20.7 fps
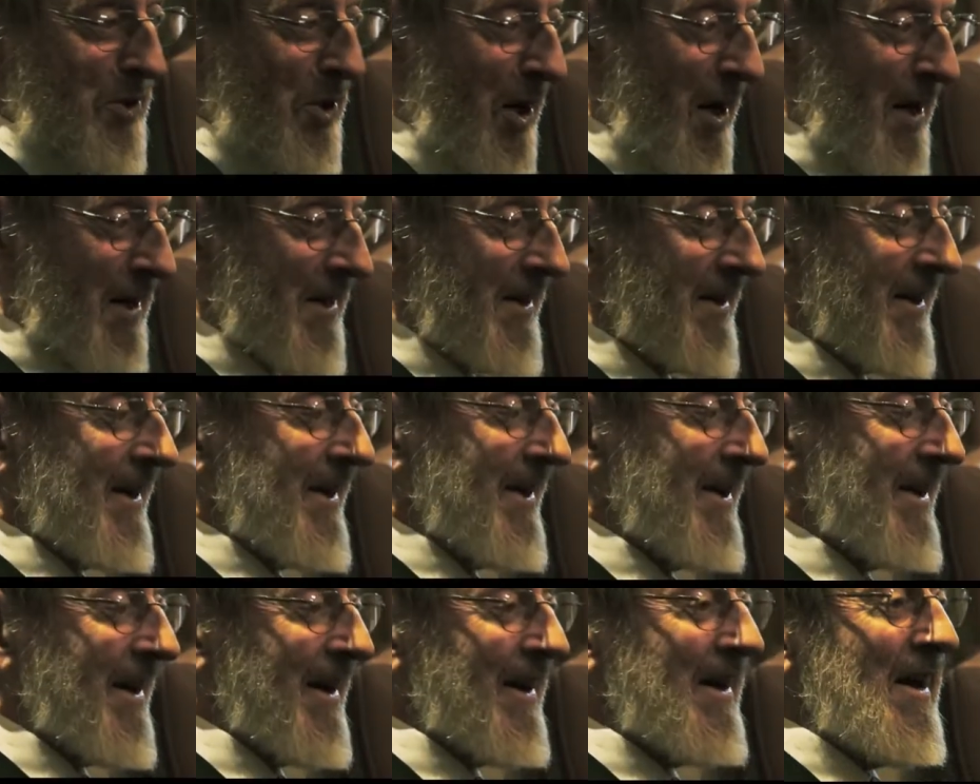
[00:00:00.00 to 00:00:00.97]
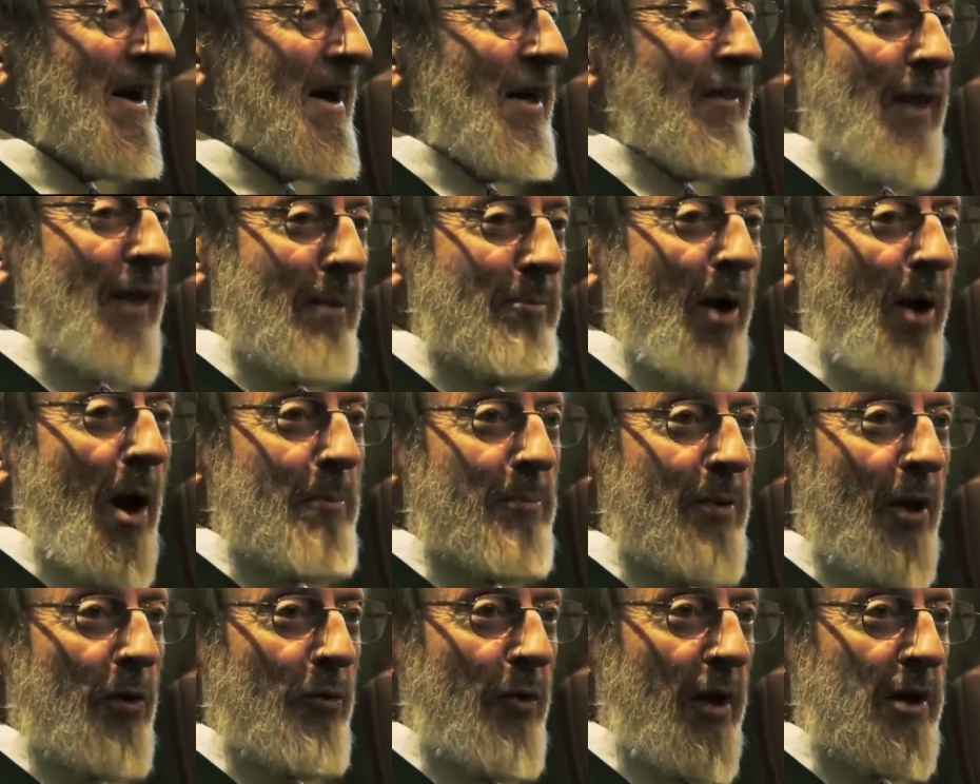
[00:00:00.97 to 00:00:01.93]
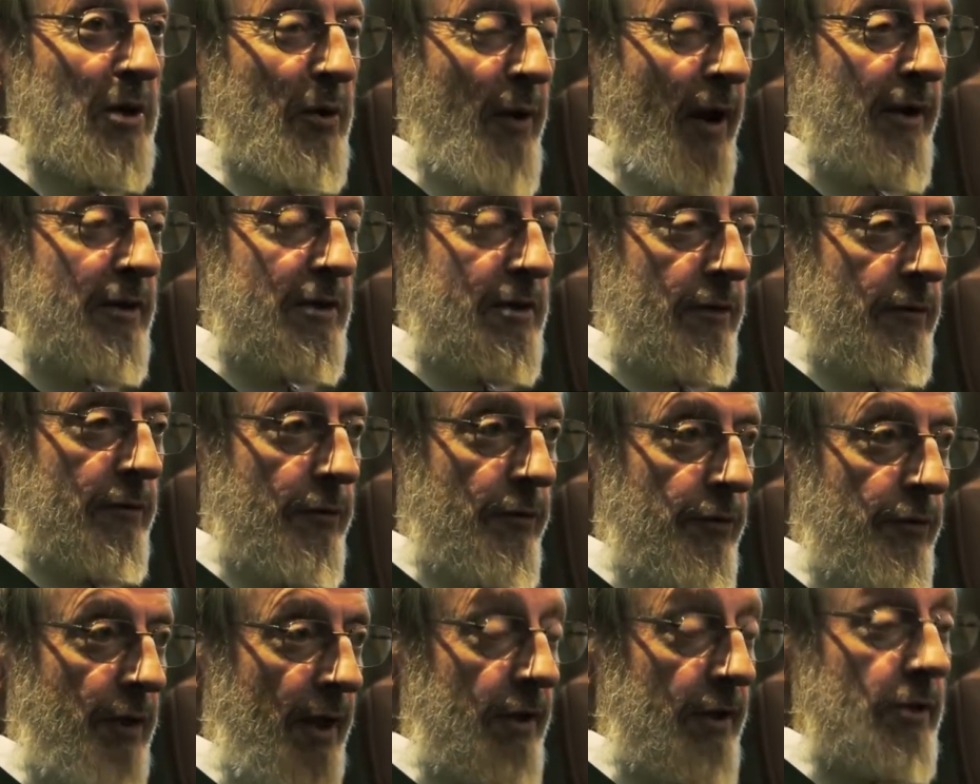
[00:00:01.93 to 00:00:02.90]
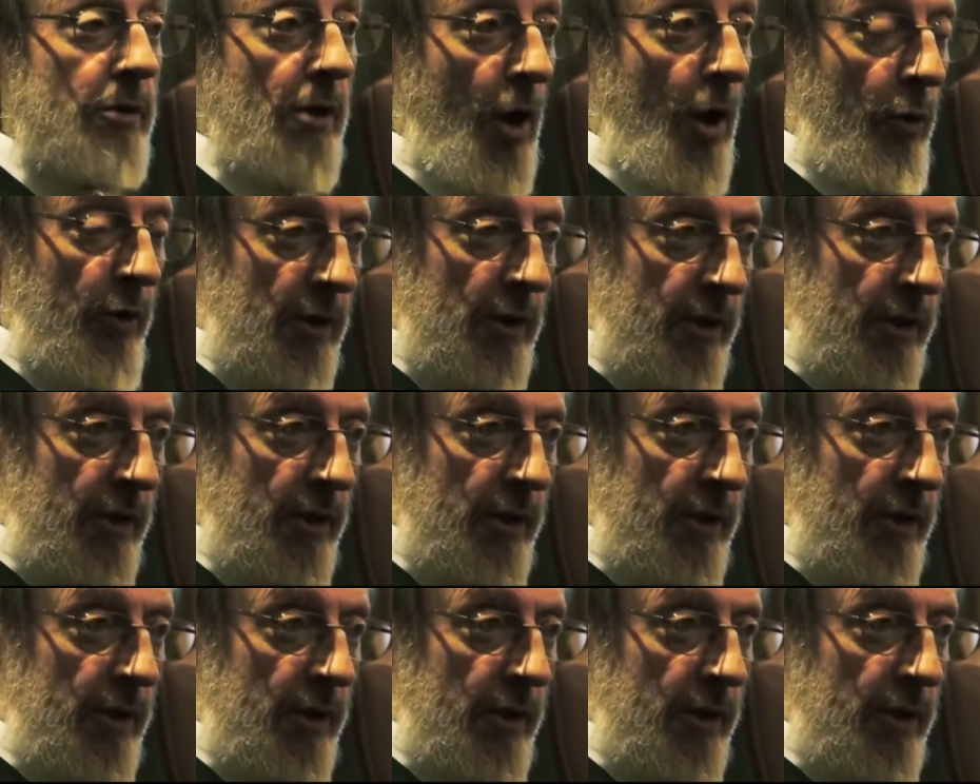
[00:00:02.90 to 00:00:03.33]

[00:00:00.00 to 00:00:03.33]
sign, that might be a radioactive thing to go